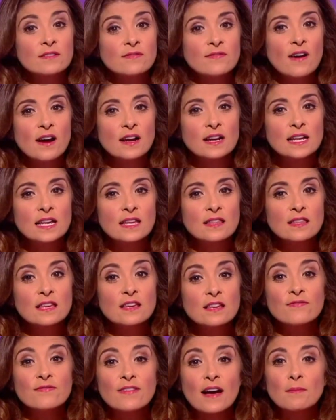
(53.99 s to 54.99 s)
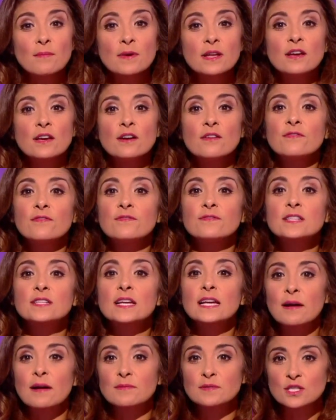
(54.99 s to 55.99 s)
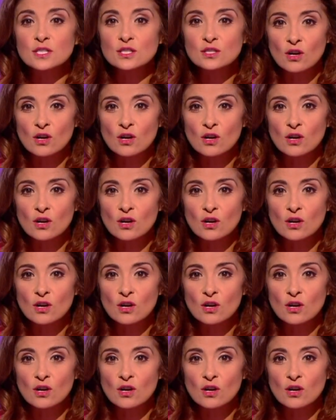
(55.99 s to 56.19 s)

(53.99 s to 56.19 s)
Finally, the family of Sir Captain